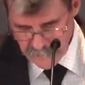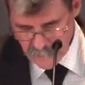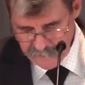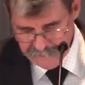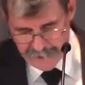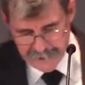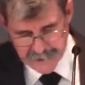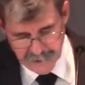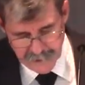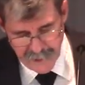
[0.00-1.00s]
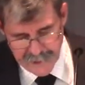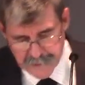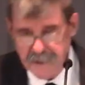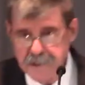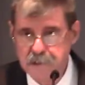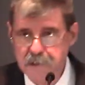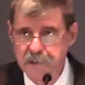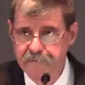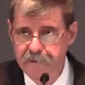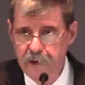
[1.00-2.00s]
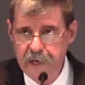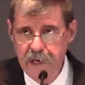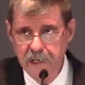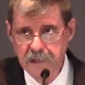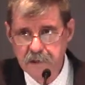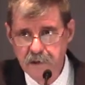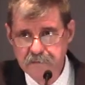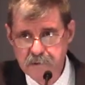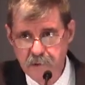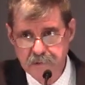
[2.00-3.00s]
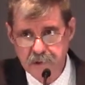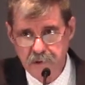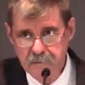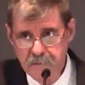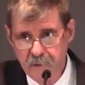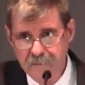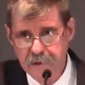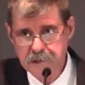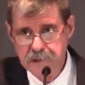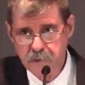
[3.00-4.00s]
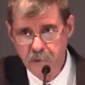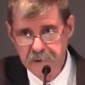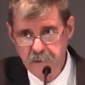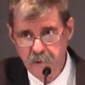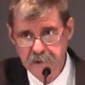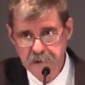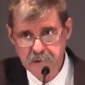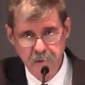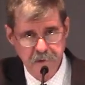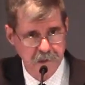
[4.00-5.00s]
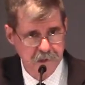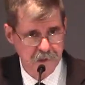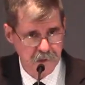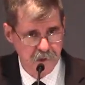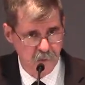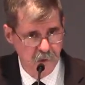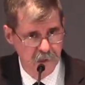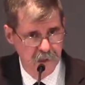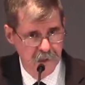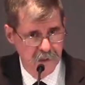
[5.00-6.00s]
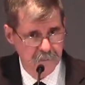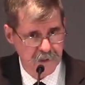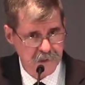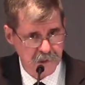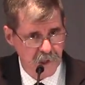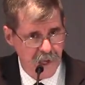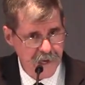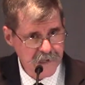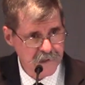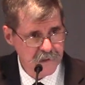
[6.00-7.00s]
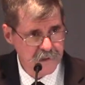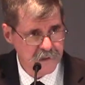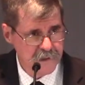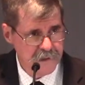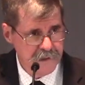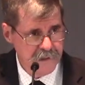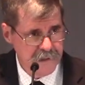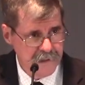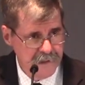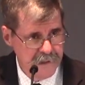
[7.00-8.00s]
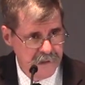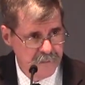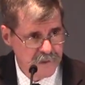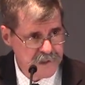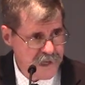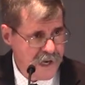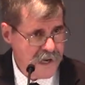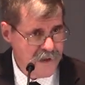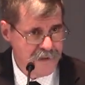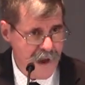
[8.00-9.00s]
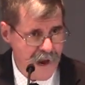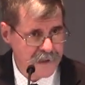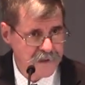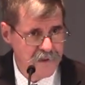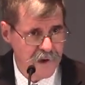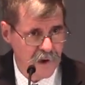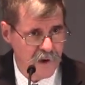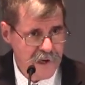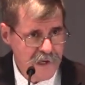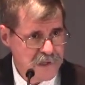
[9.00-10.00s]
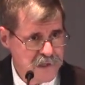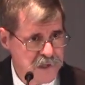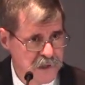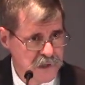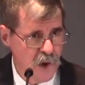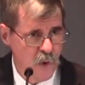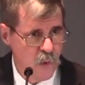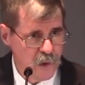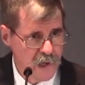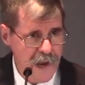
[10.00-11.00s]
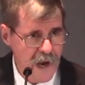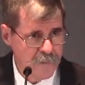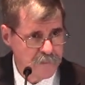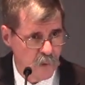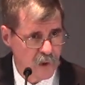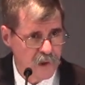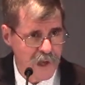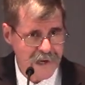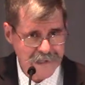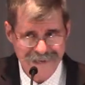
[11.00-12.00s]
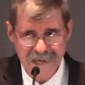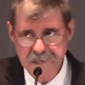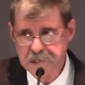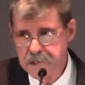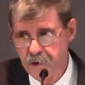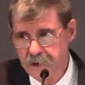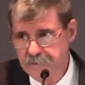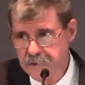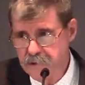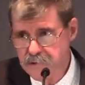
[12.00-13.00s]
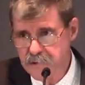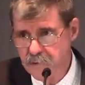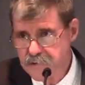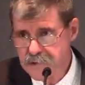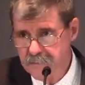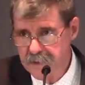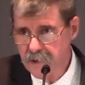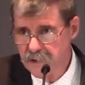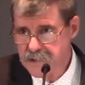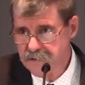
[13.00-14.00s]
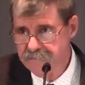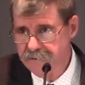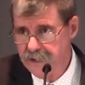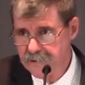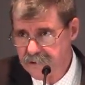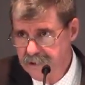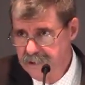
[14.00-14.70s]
We find light mentioned at the very end of Scripture. Revelation 21 and 22 mention light, but say that there is no lamp or light necessary in the New Jerusalem because the Father